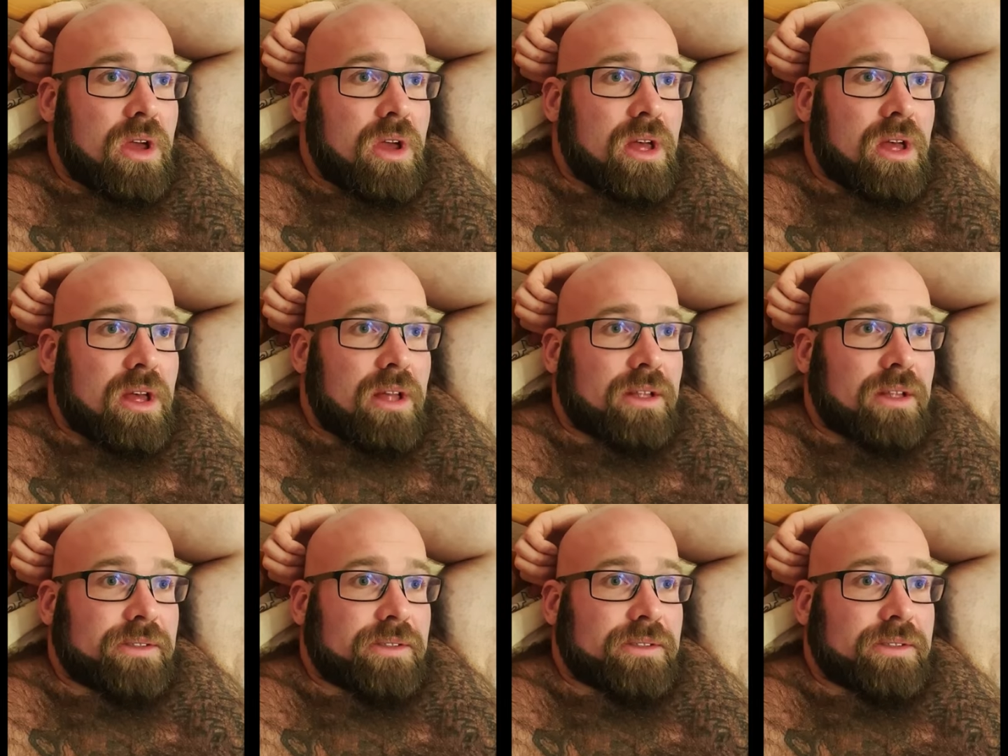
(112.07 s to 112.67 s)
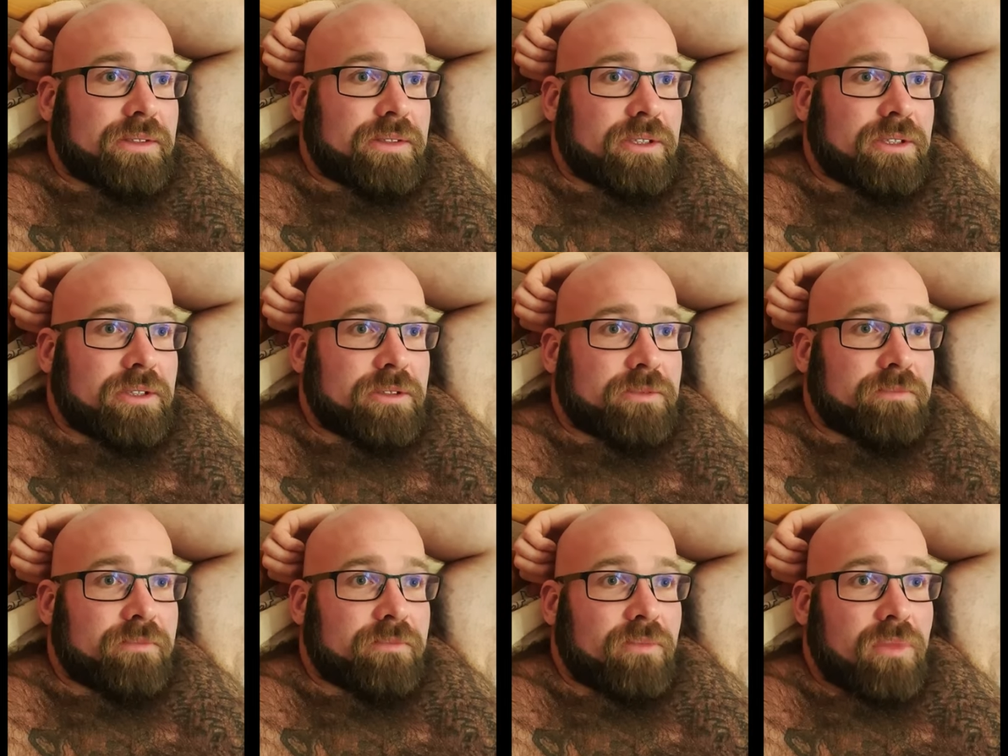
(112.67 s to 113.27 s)
and
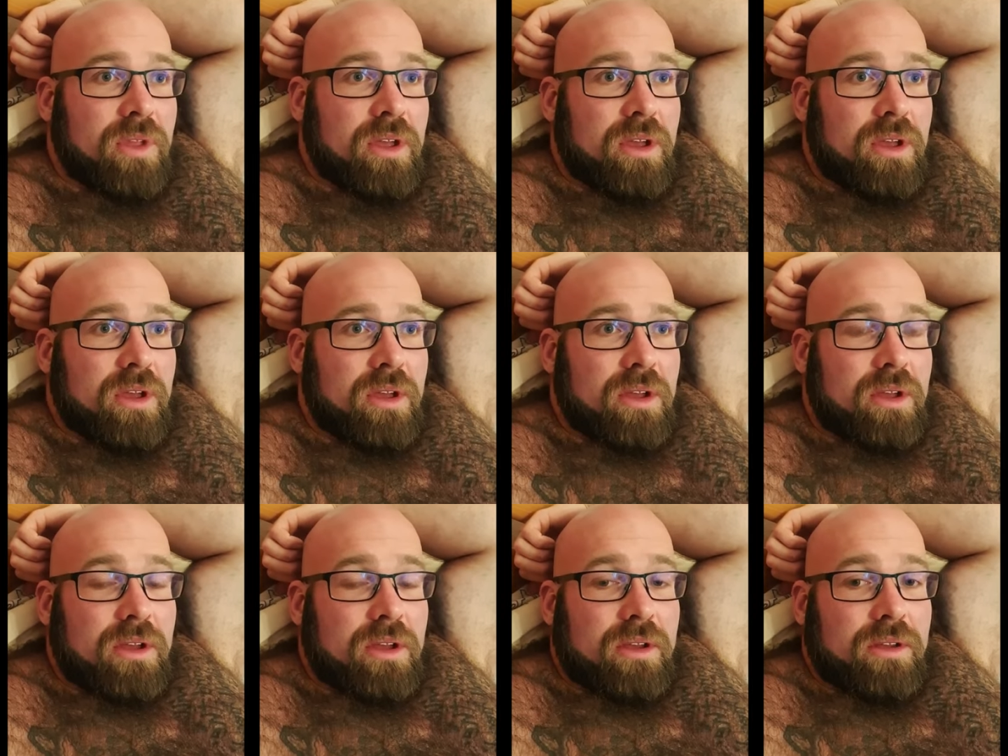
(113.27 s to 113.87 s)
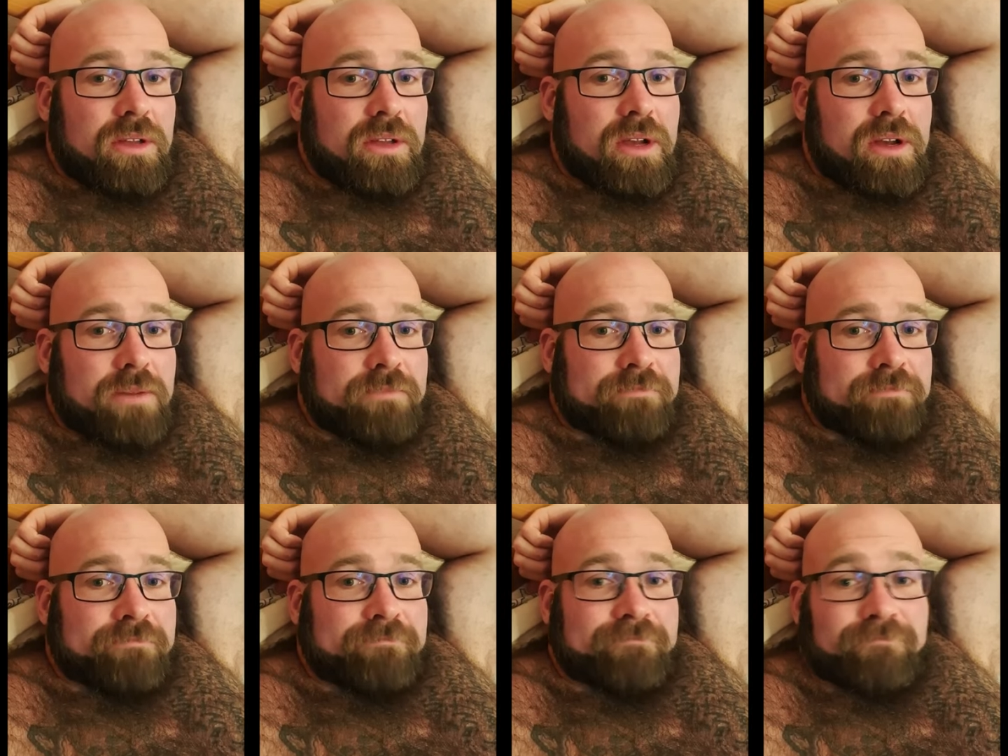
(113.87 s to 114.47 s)

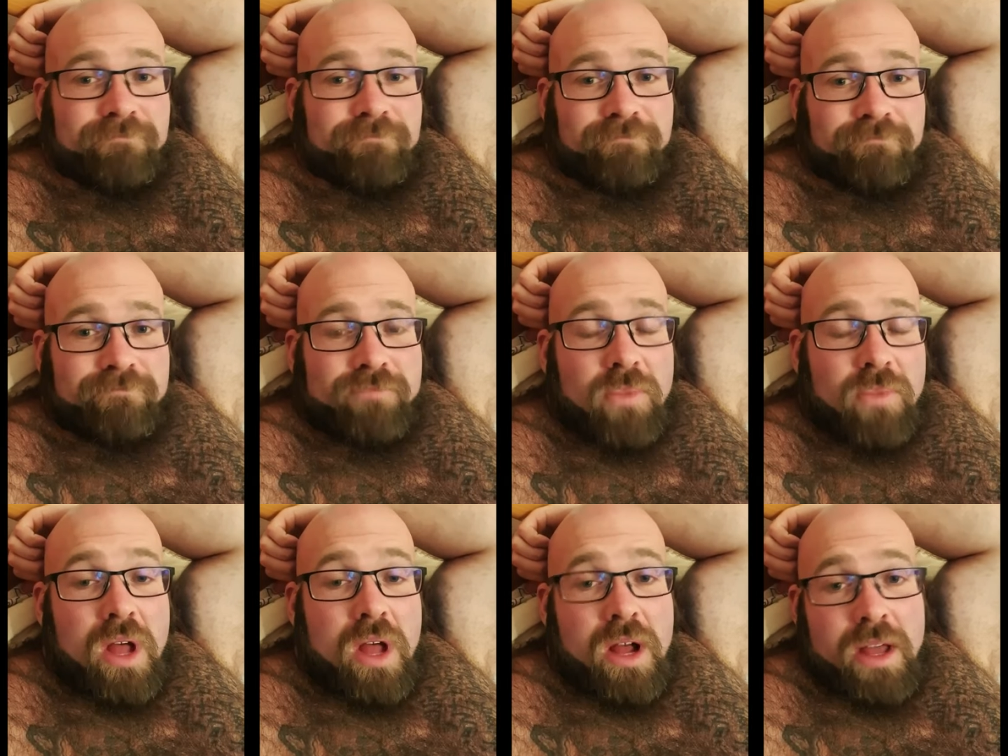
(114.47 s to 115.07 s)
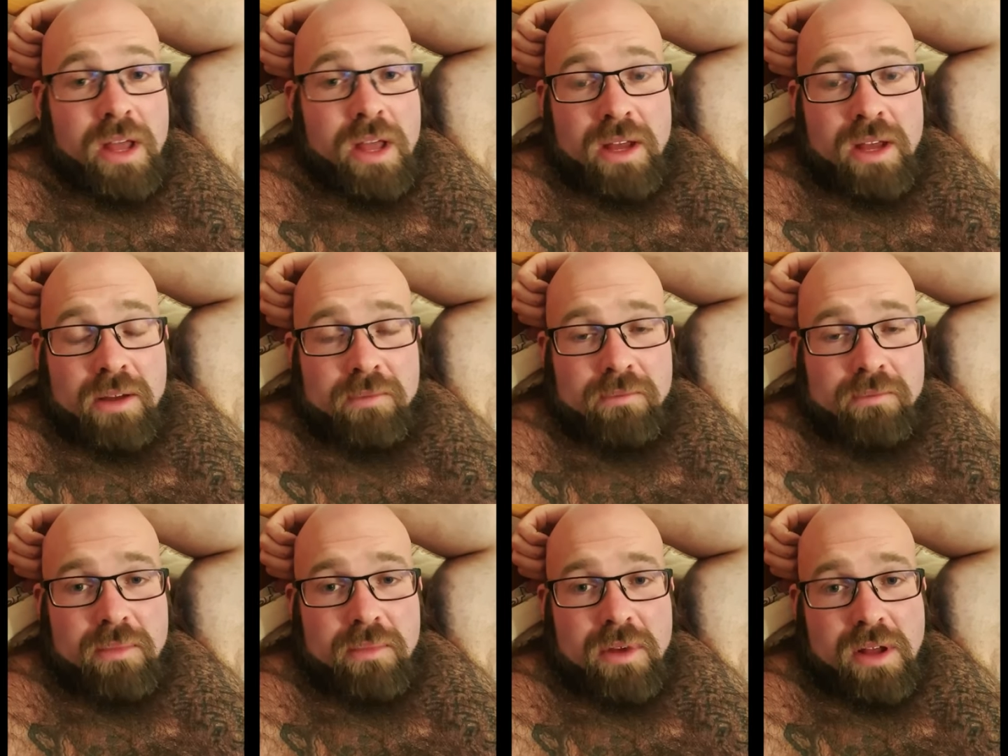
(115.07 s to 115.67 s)
yeah, I
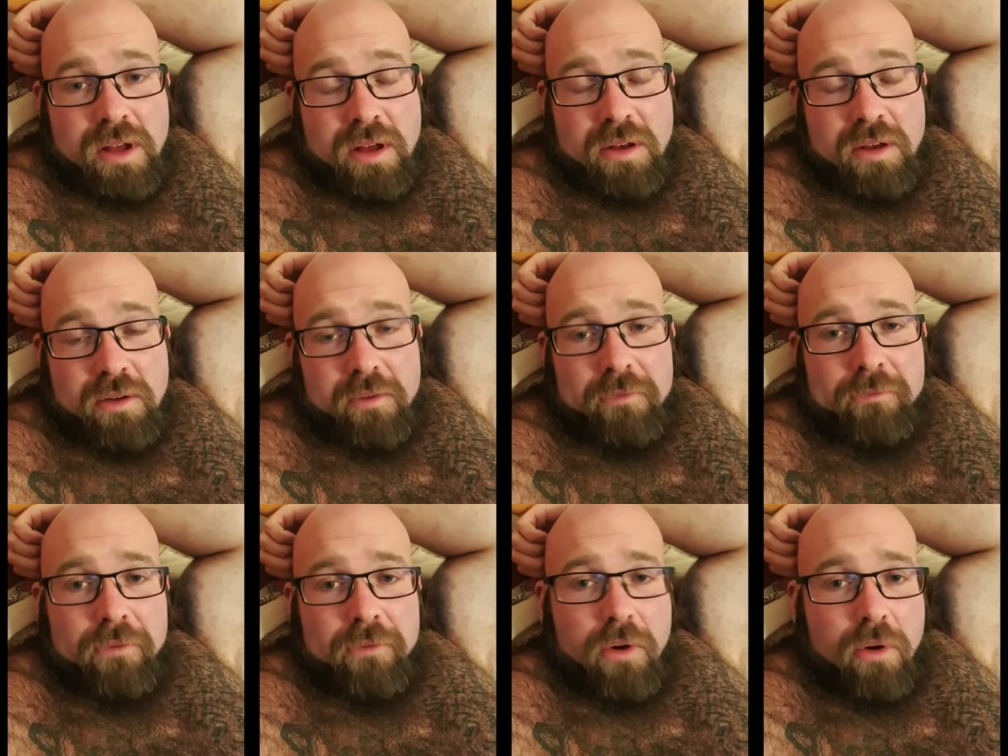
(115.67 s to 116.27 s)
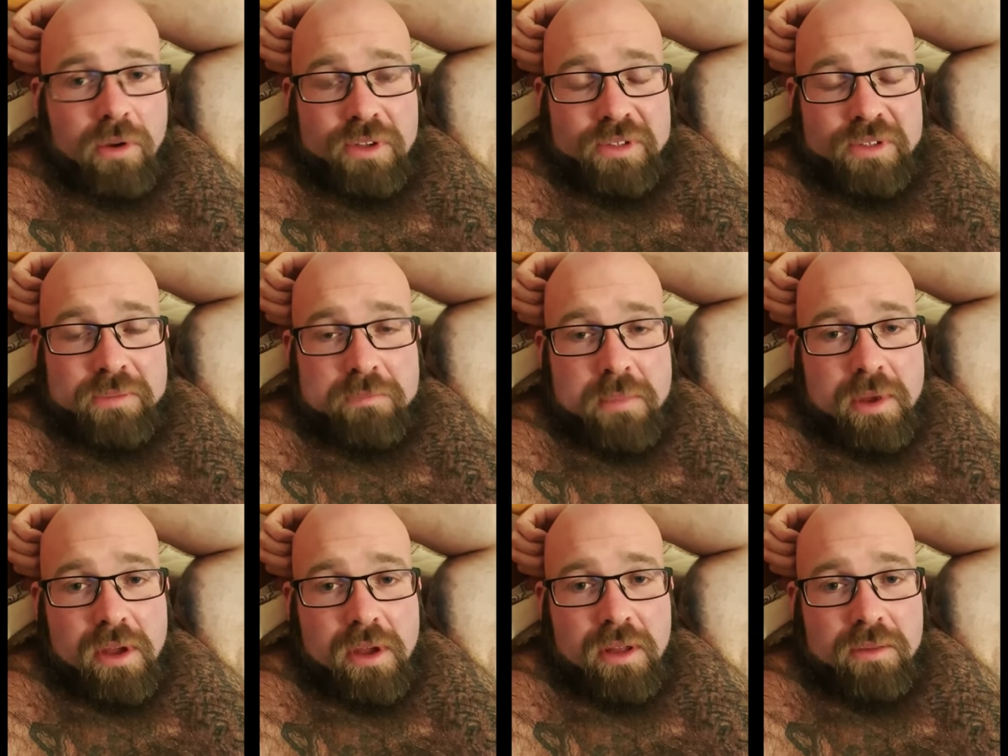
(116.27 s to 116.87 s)
am a
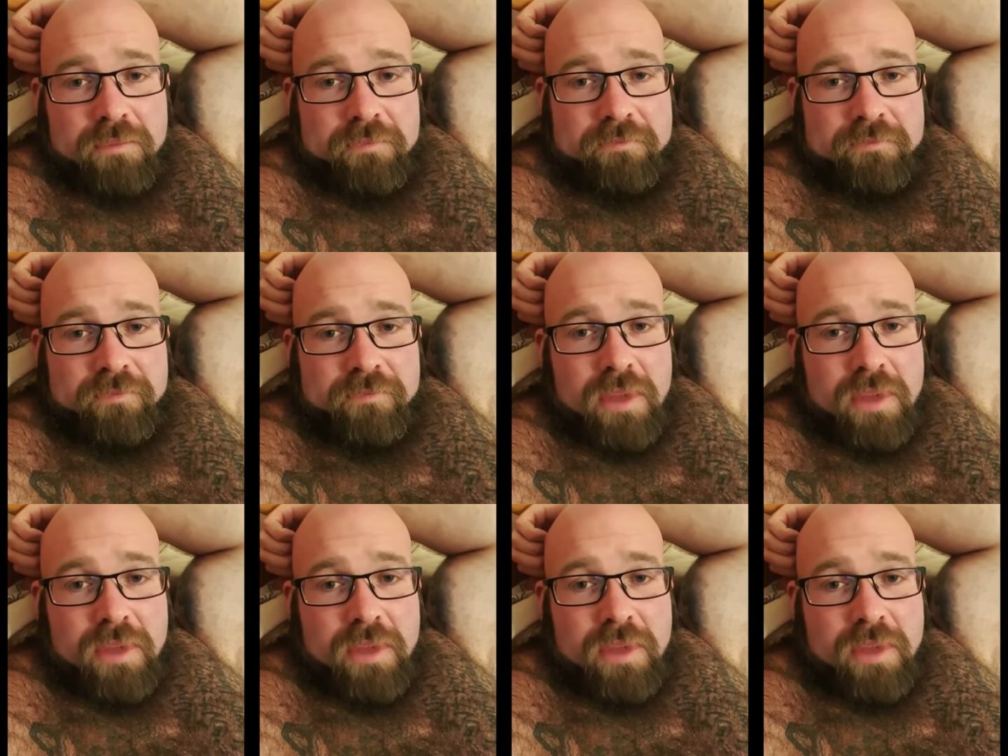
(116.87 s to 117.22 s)
forest man.